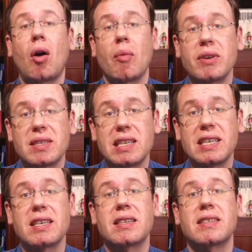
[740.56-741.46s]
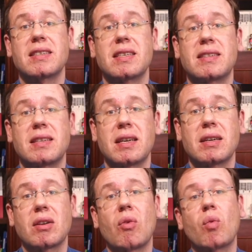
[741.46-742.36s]
Obviously, this
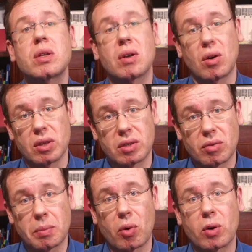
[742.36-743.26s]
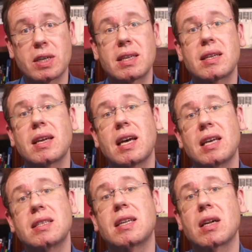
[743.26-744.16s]
incident was also reported
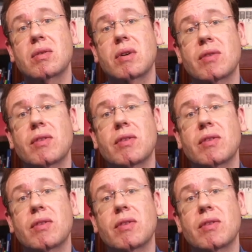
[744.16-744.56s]
and dealt with